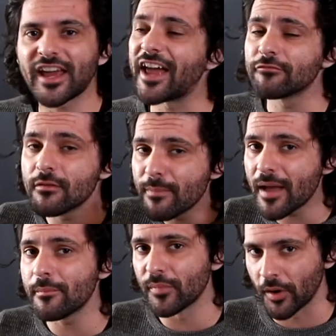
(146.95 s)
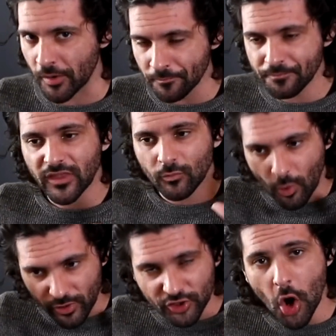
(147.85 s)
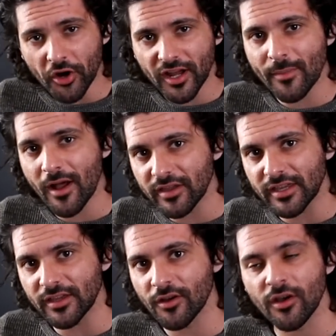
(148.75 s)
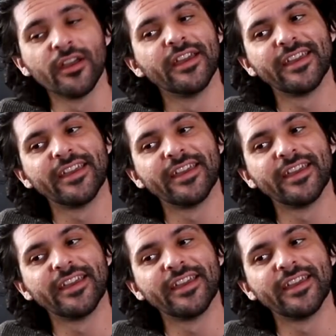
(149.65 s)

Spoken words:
And remember, what we're talking about here